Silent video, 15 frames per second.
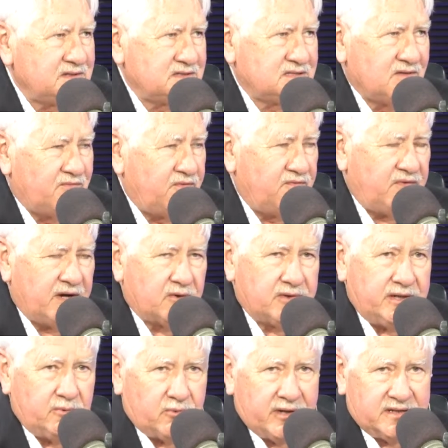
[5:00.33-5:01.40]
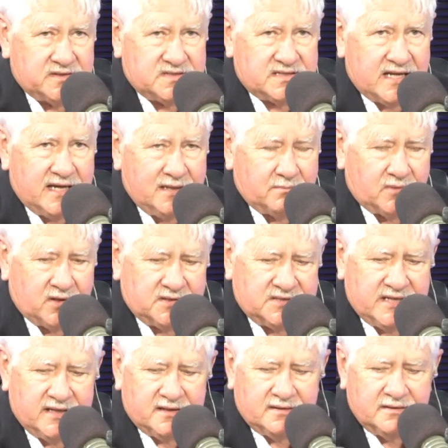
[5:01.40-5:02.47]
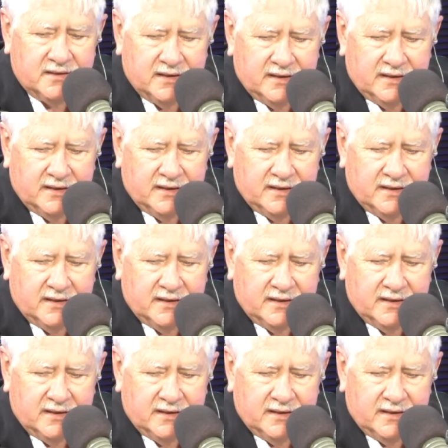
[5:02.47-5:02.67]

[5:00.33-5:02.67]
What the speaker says: a very red state, Montana,